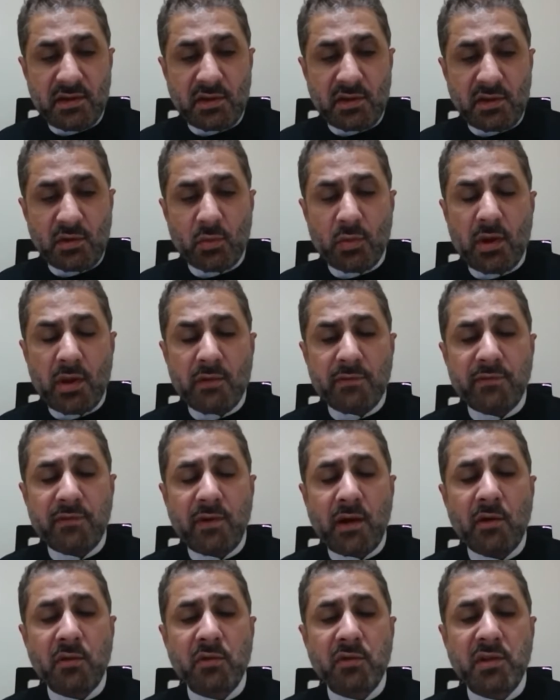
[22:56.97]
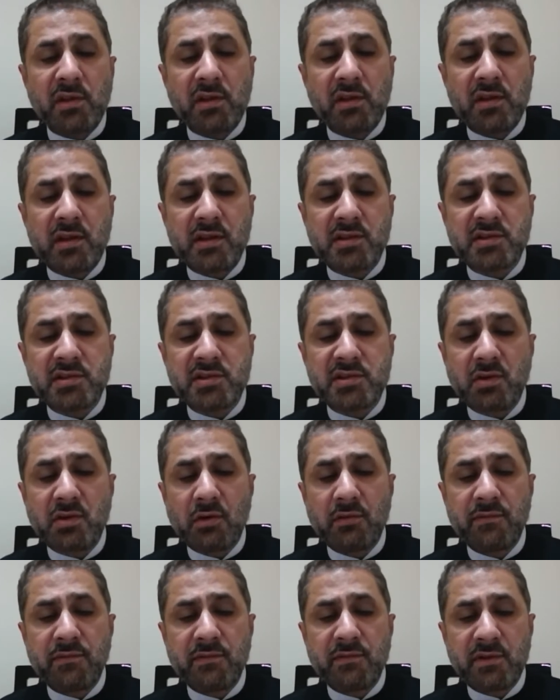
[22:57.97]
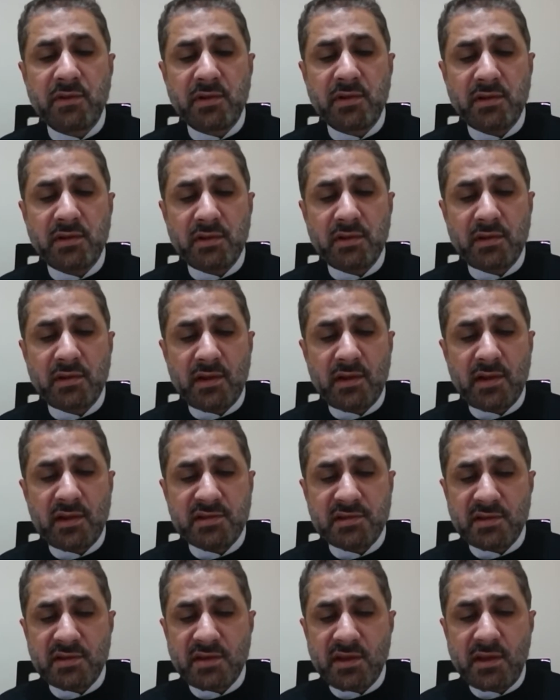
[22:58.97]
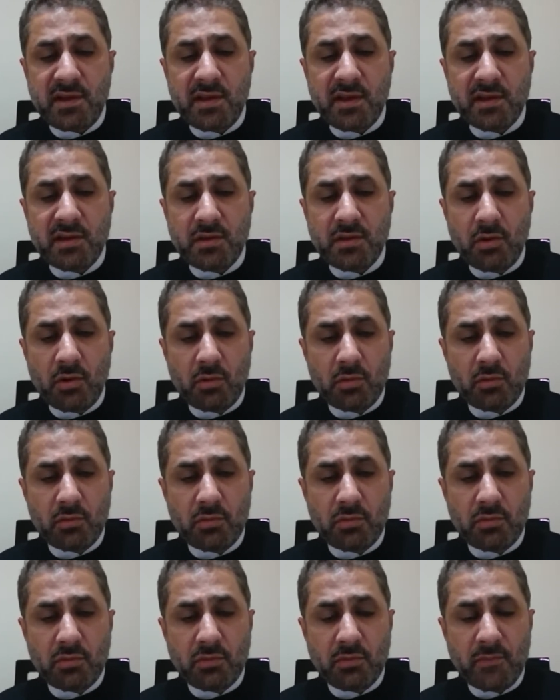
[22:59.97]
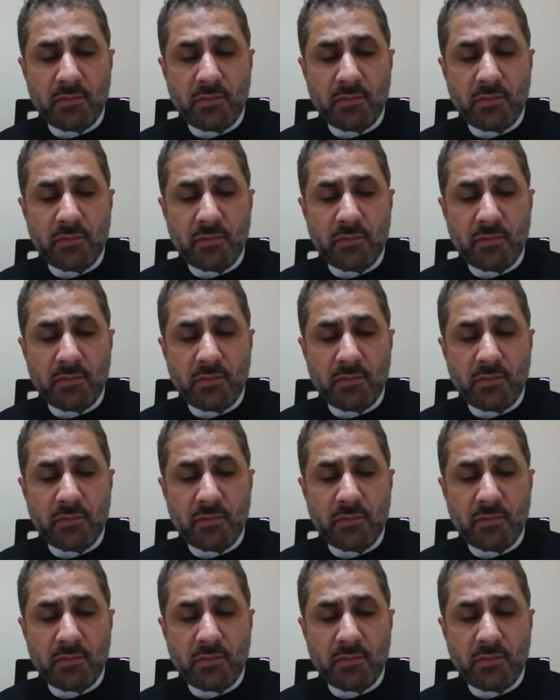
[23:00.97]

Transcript: you would have found it as soft as knitted dough.